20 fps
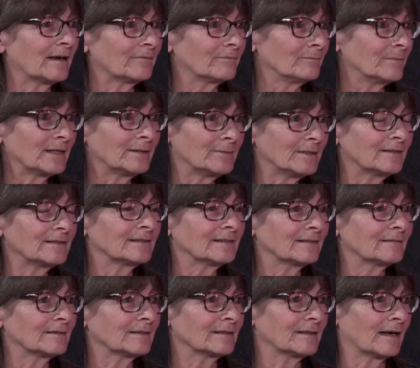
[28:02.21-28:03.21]
of maybe that
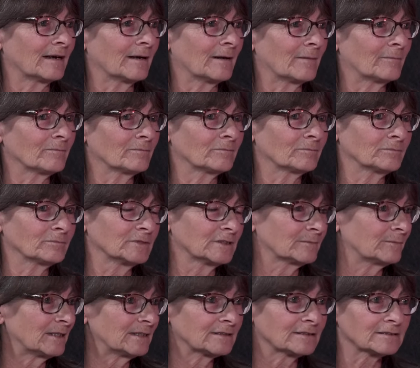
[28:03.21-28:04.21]

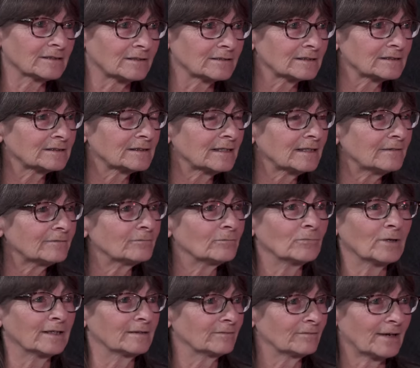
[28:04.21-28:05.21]
spaces aren't safe,
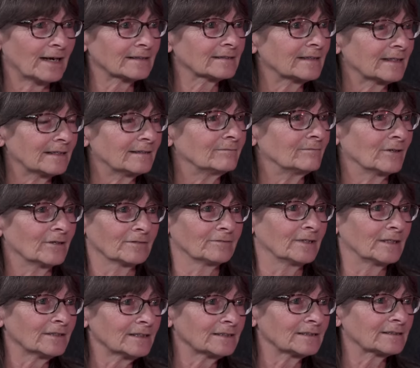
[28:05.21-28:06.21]
when in fact they are
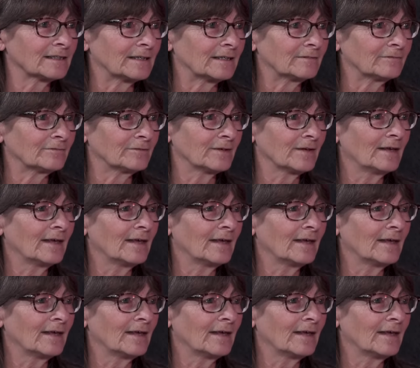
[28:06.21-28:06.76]
very safe.